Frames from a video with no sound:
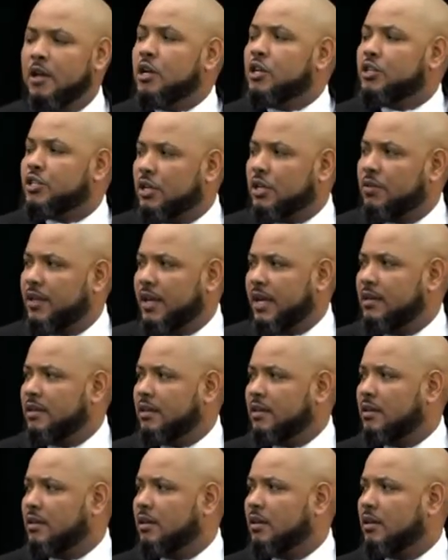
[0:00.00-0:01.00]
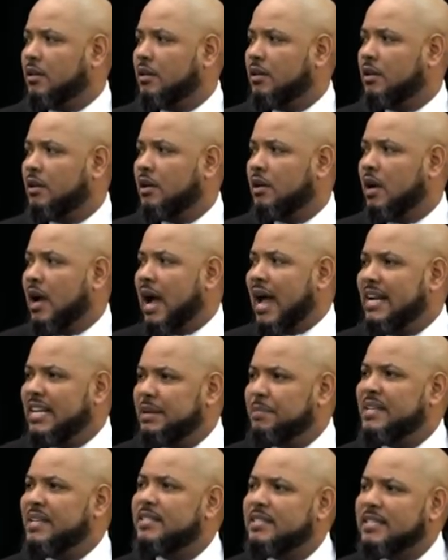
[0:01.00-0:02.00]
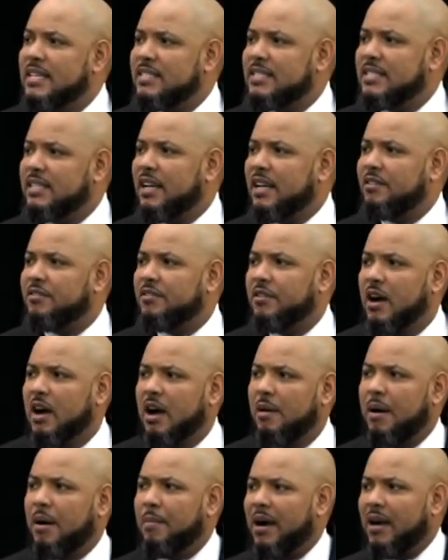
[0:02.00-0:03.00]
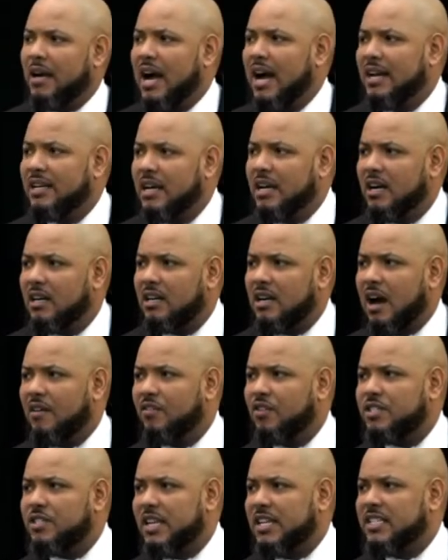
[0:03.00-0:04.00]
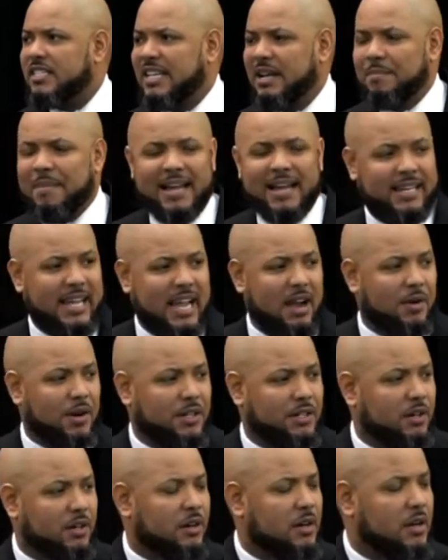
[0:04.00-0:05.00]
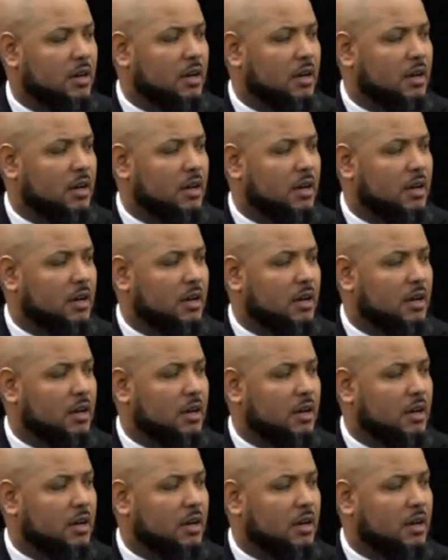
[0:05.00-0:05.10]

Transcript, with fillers: So then, I need to be sensitive about my conduct, conversation, and my character,